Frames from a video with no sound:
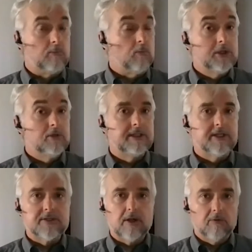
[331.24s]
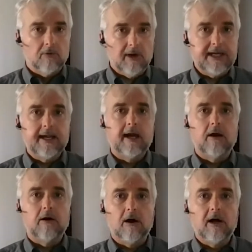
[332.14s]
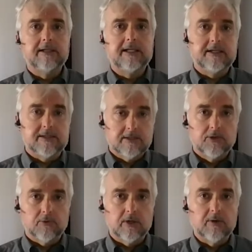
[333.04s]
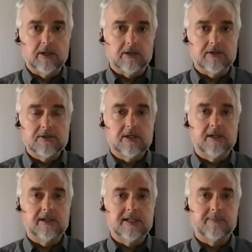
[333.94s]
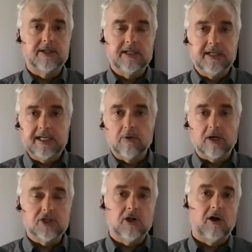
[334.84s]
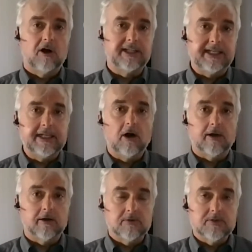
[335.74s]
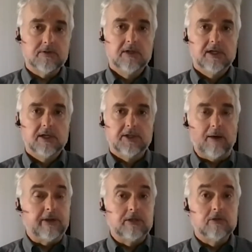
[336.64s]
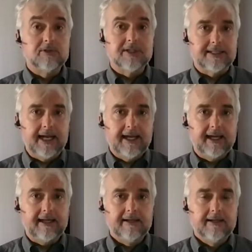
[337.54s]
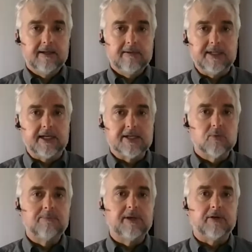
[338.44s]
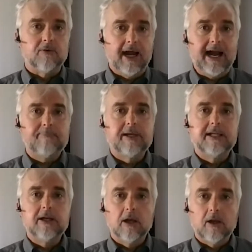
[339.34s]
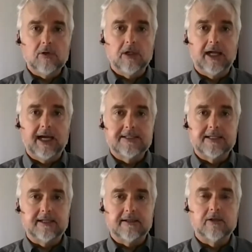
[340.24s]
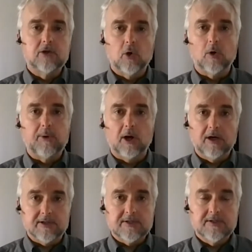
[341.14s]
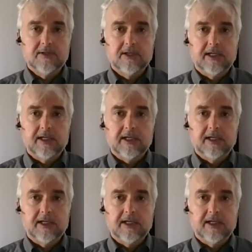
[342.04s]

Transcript: And we're doing this right now on these three wheelers, uh, some of the e-rickshaw and the e-autos that we do today because we've been rapidly localizing core parts